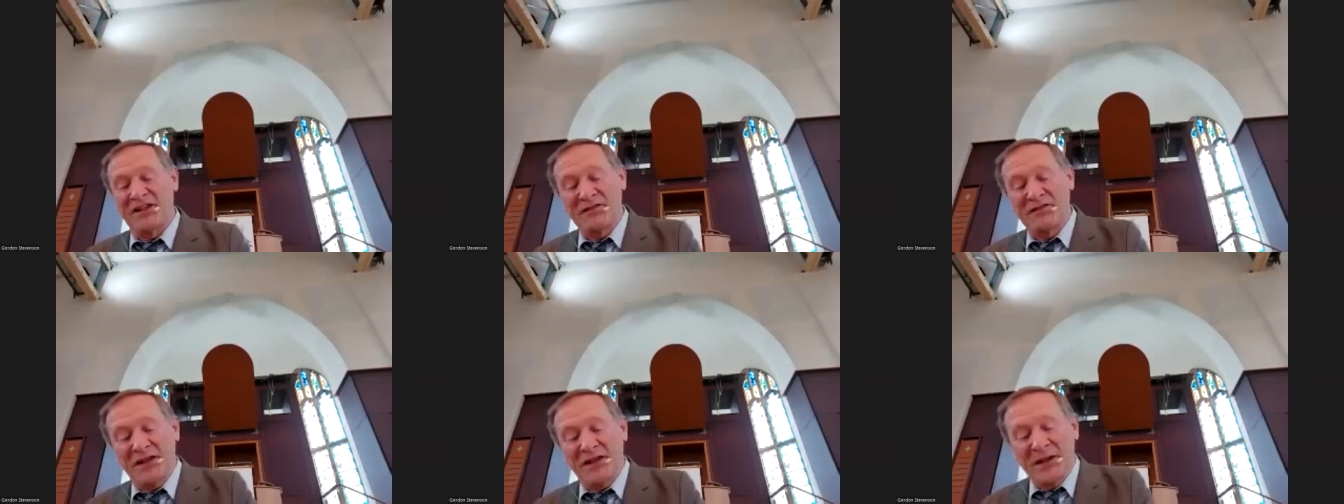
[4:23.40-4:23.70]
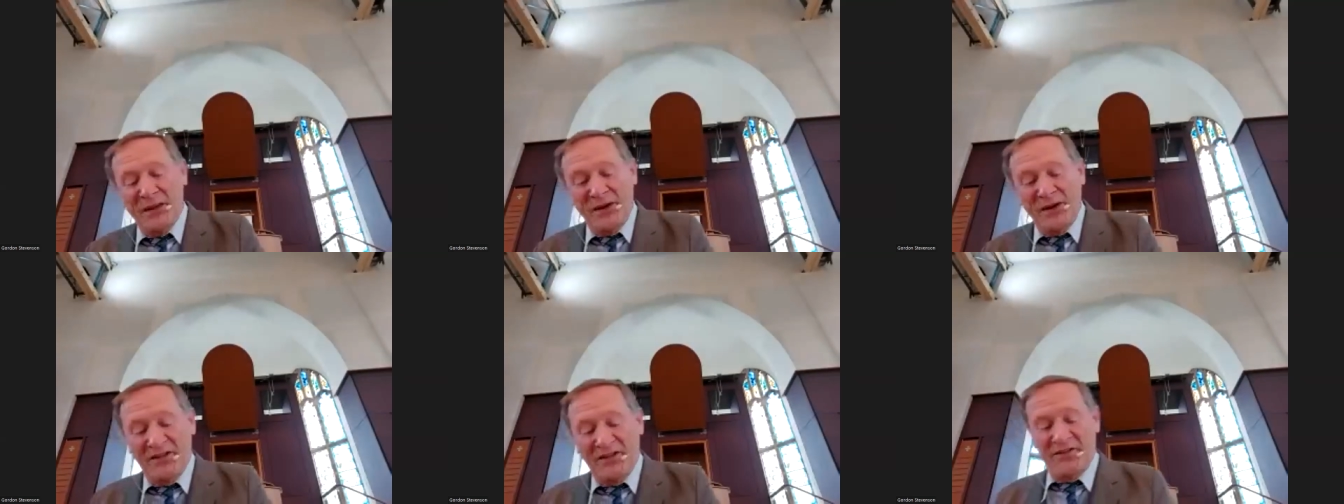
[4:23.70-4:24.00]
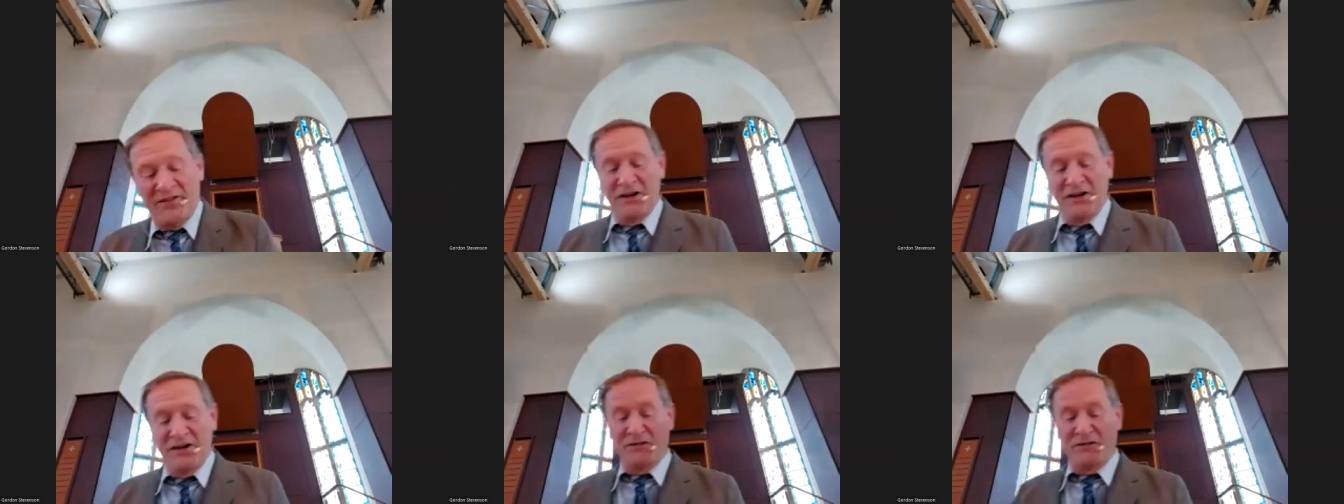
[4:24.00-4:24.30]
if anyone is
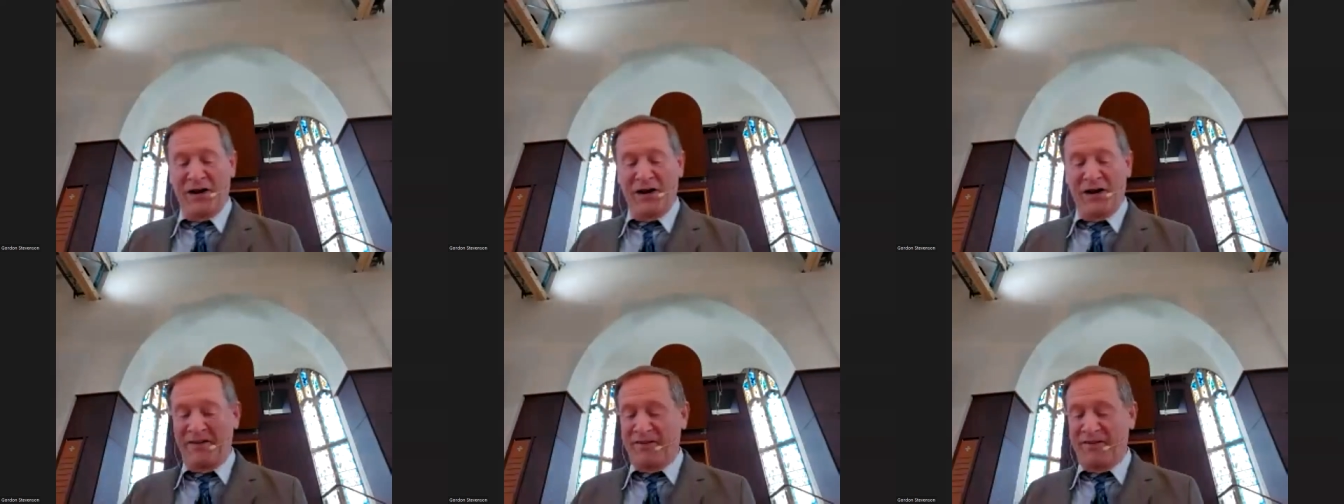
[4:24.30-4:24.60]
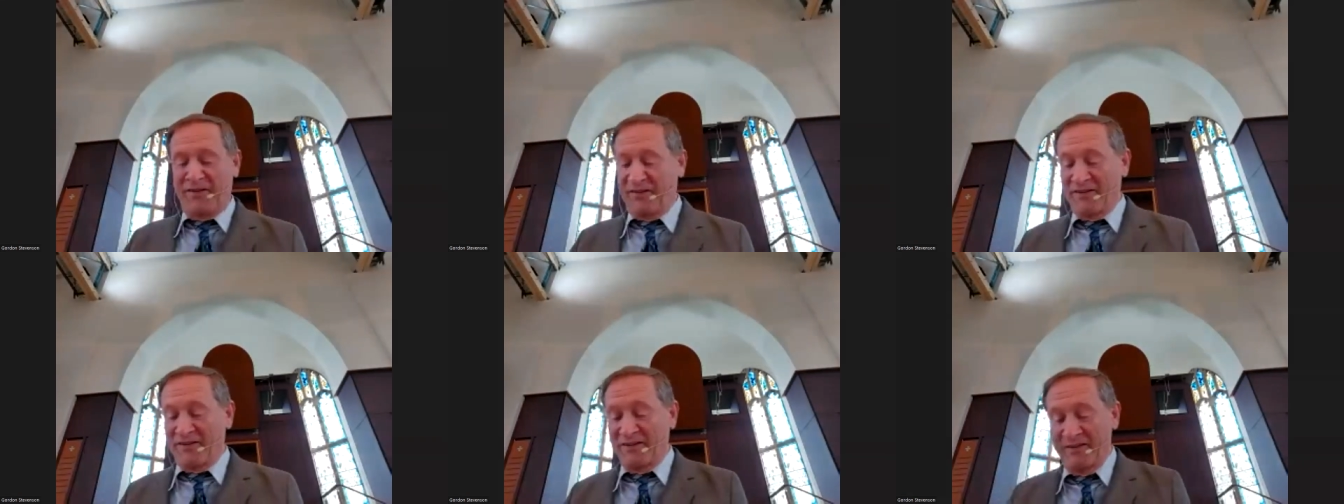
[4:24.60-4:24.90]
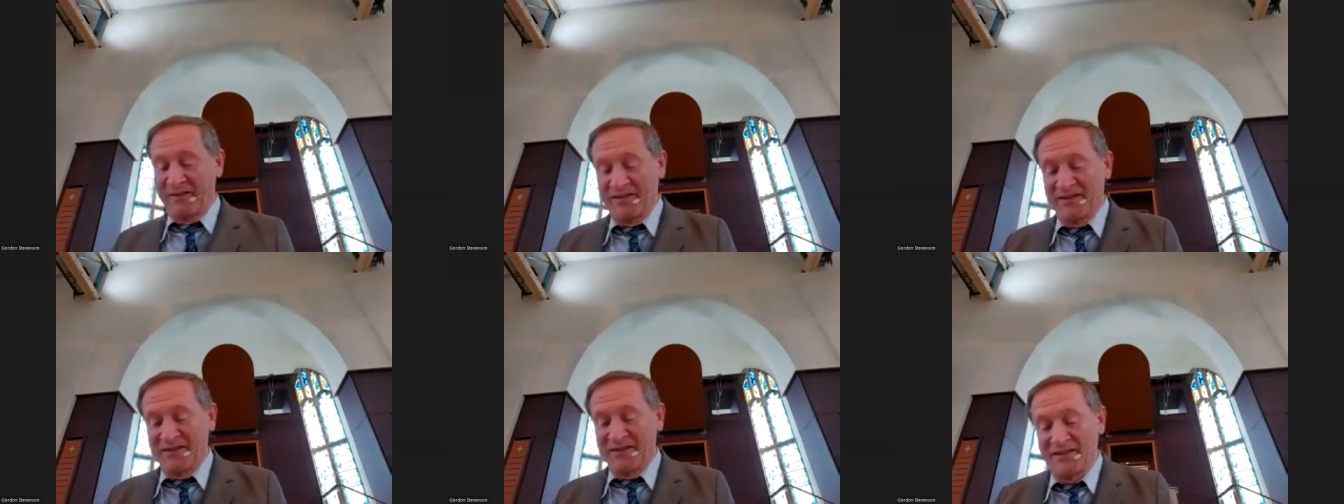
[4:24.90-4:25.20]
in Christ,
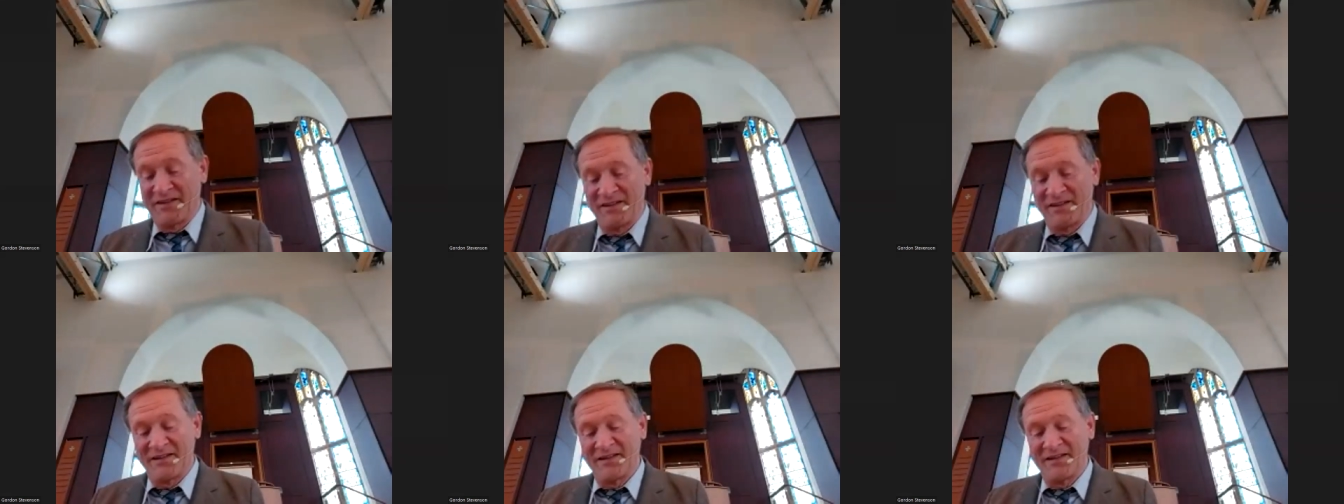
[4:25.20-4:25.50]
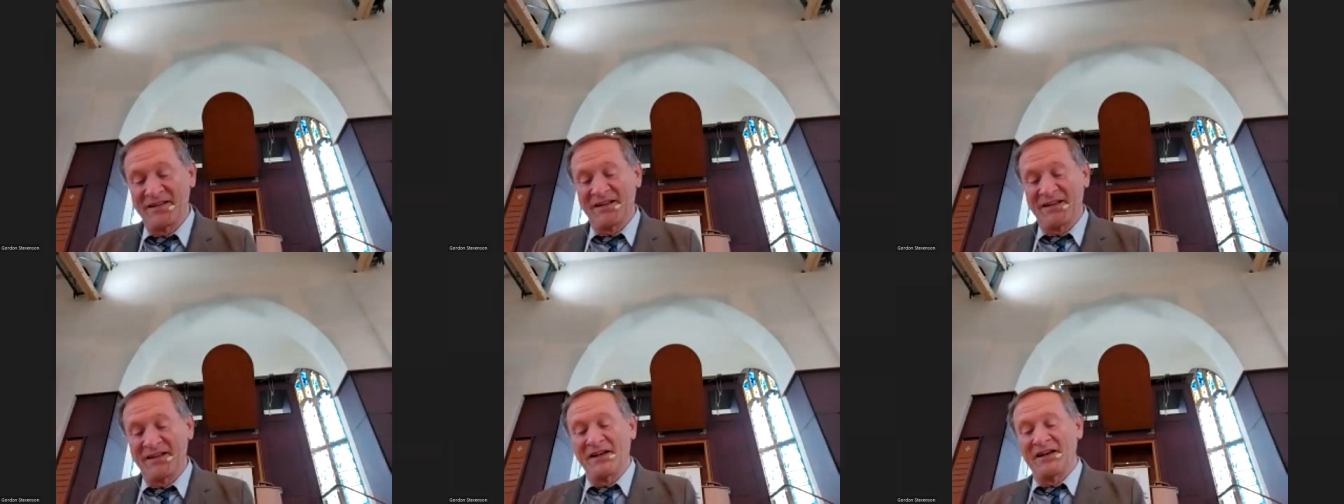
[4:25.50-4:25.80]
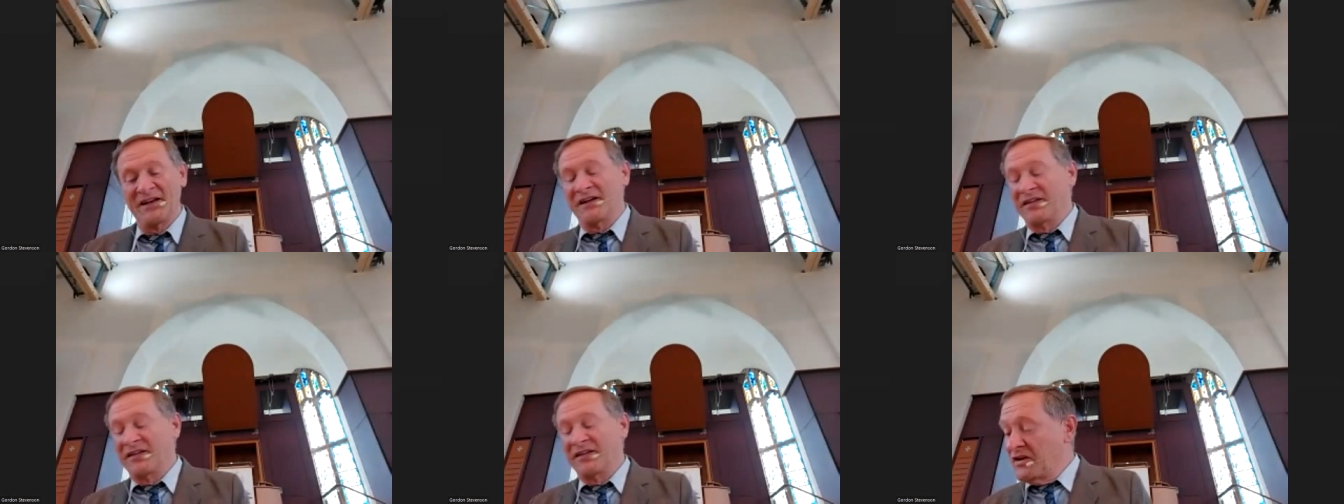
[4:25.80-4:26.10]

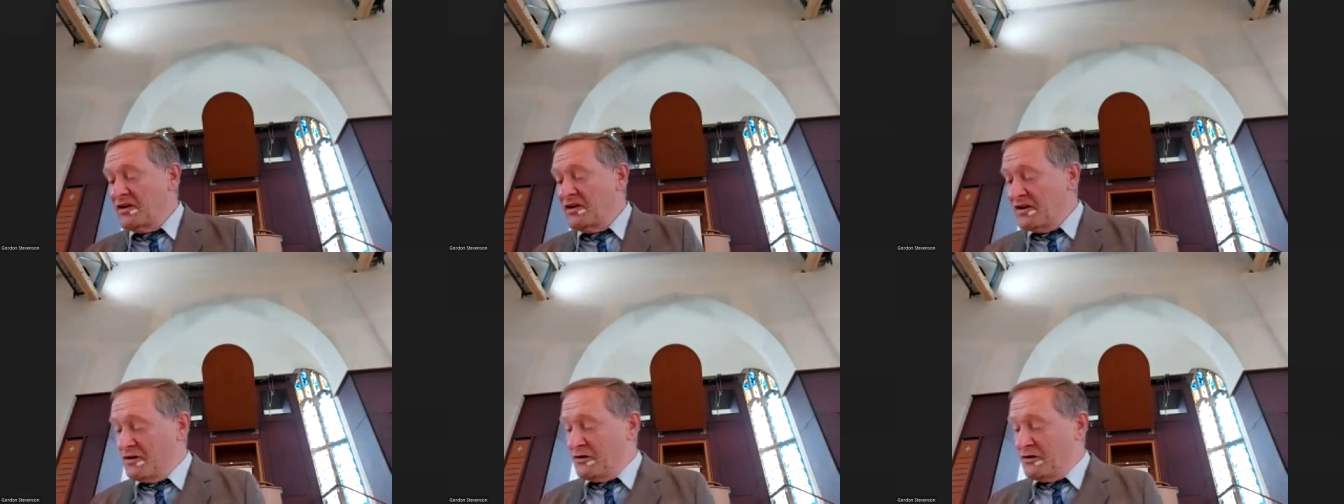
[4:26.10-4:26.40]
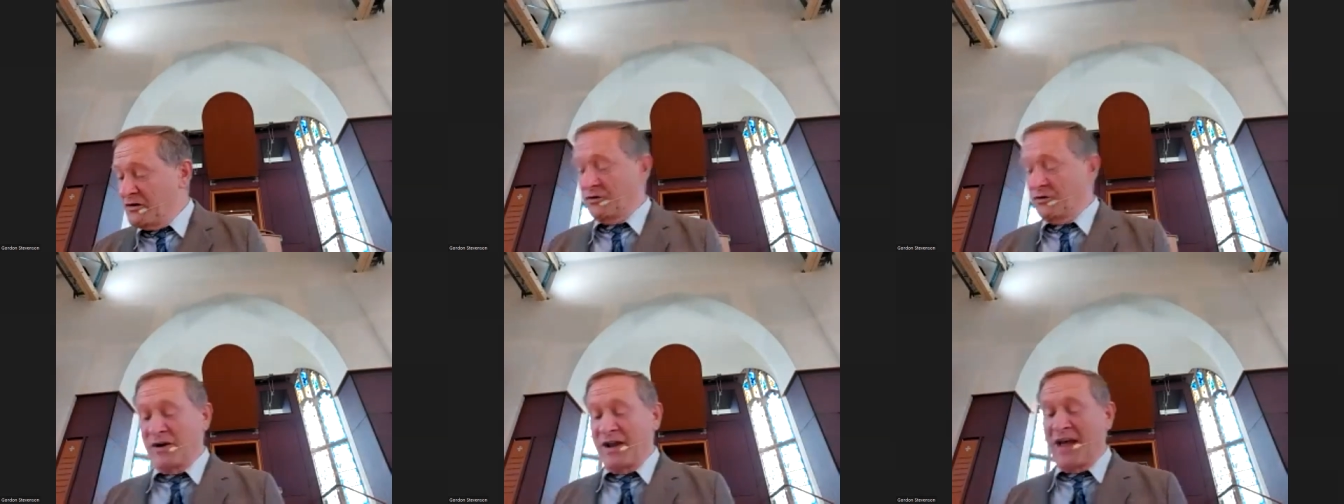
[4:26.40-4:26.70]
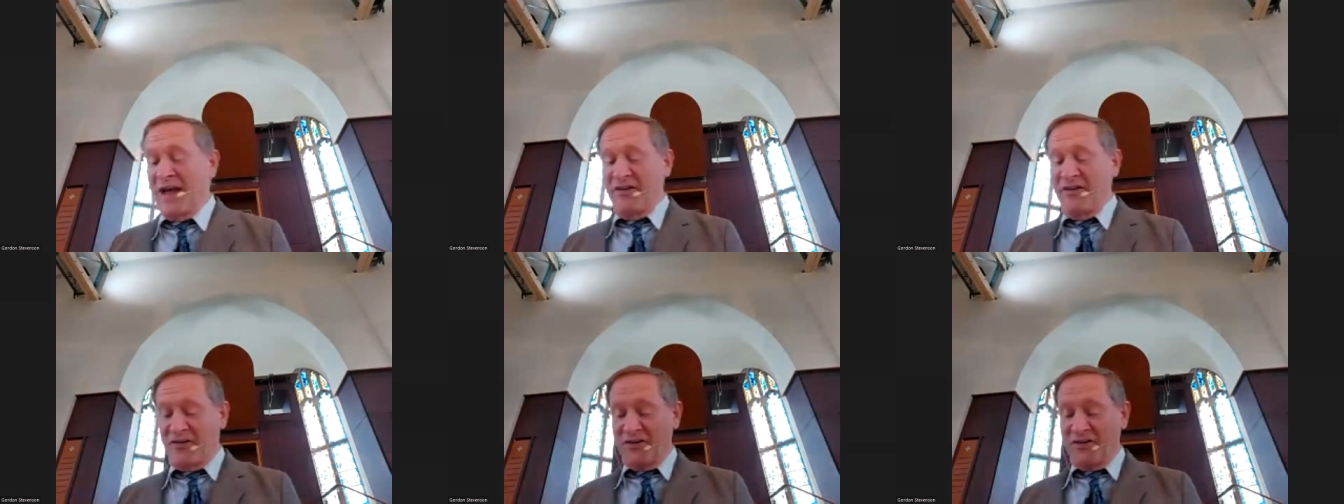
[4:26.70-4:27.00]
the new
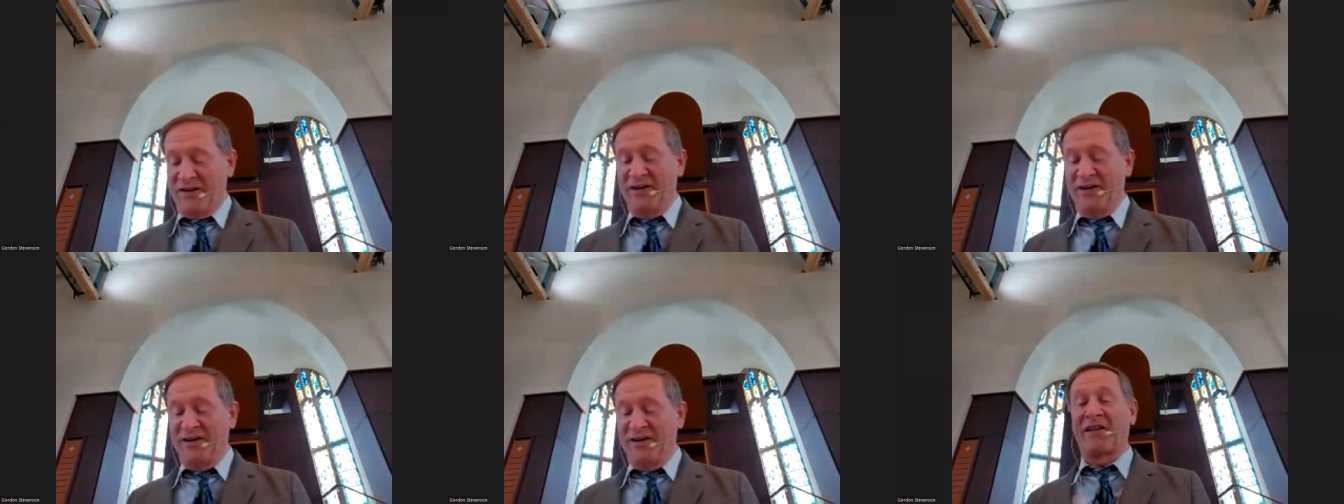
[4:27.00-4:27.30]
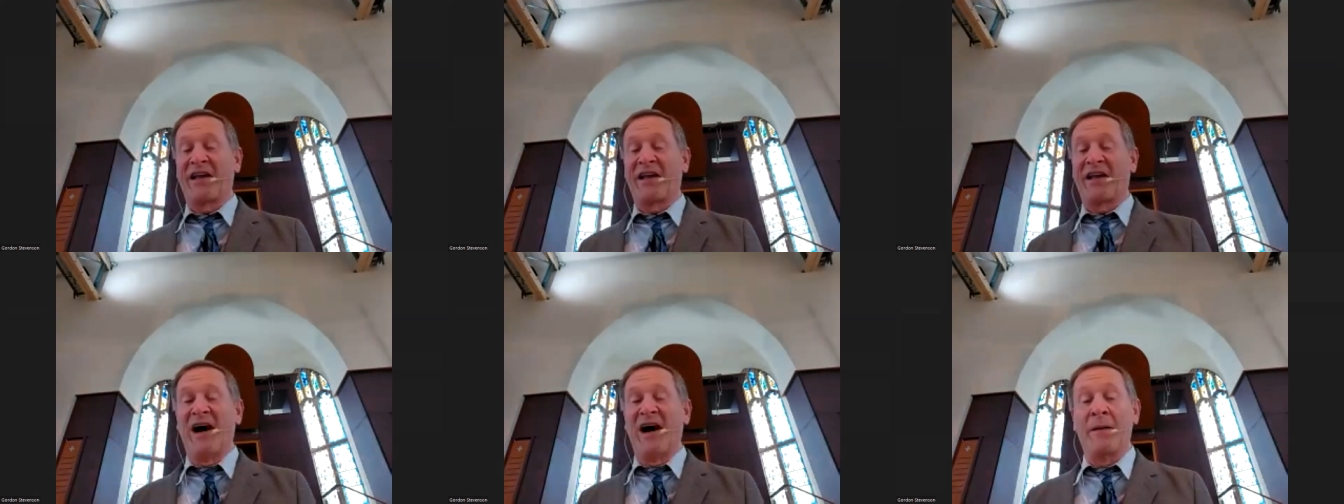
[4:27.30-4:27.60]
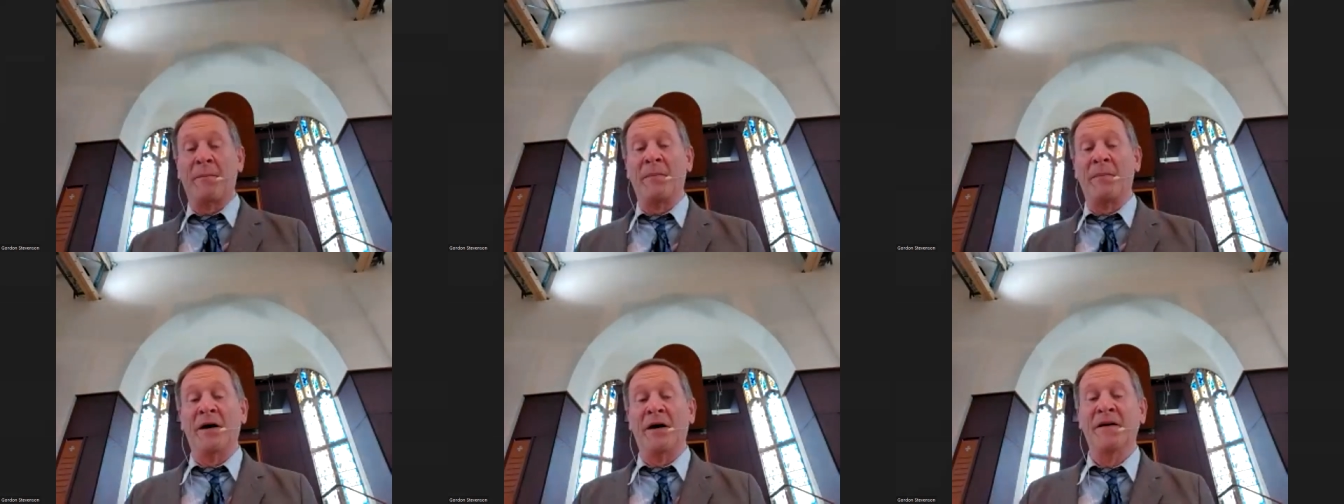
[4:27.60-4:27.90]
creation has
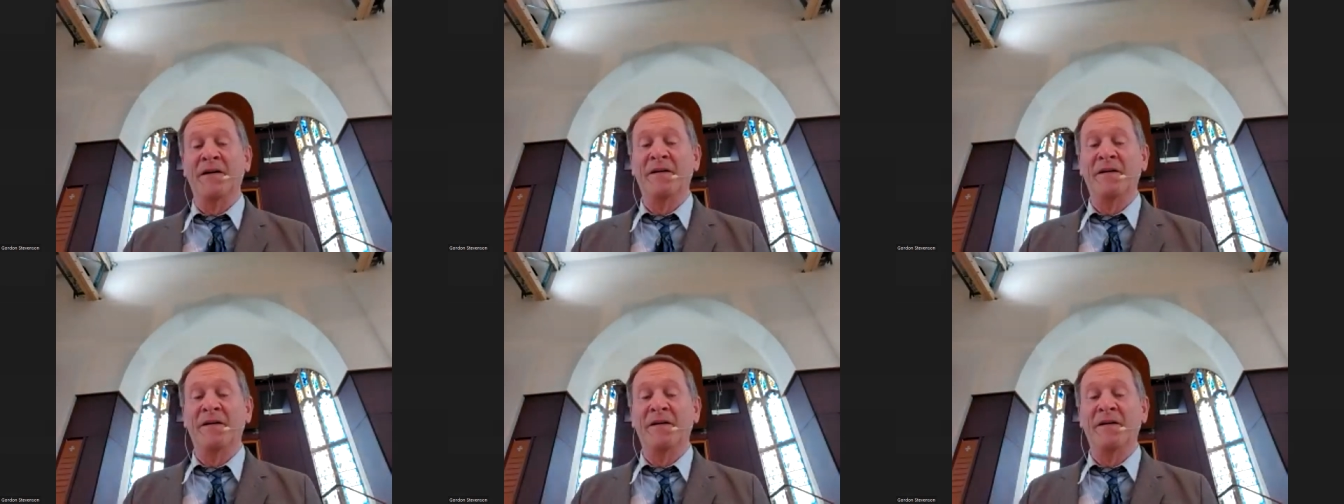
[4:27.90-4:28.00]
come.